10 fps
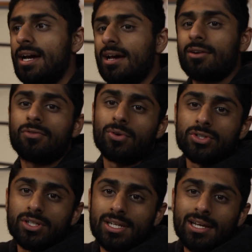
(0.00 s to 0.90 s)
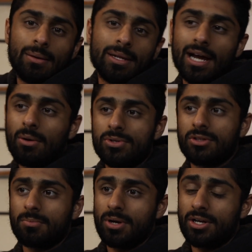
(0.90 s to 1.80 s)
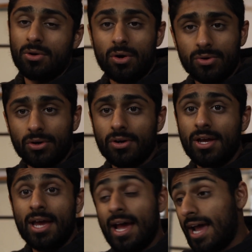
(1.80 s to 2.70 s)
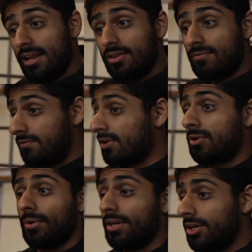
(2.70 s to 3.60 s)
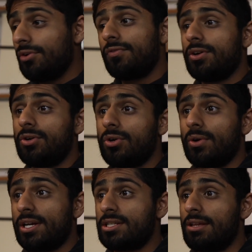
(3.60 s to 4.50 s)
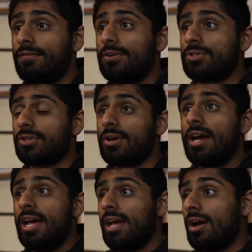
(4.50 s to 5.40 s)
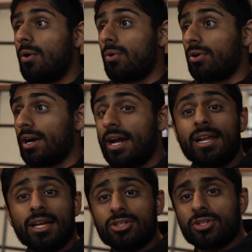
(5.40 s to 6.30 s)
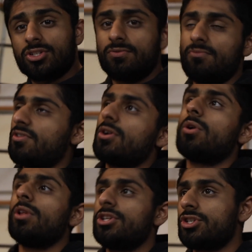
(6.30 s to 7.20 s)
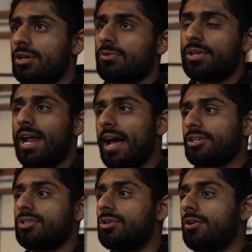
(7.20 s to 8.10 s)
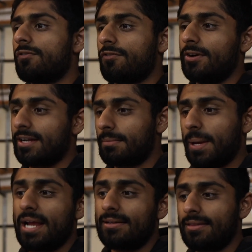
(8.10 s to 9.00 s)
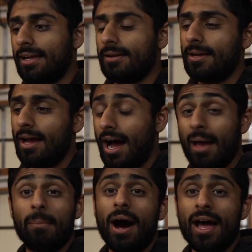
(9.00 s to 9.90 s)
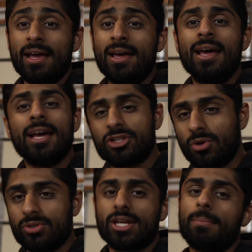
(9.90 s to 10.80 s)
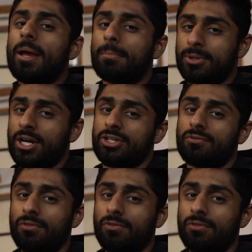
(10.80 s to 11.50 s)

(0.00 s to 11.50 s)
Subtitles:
And unfortunately, I mean, I wasn't the brand new owner. Any new vehicle going into the future, or any just vehicle in general that has good front end paint that I buy, is going to get paint protection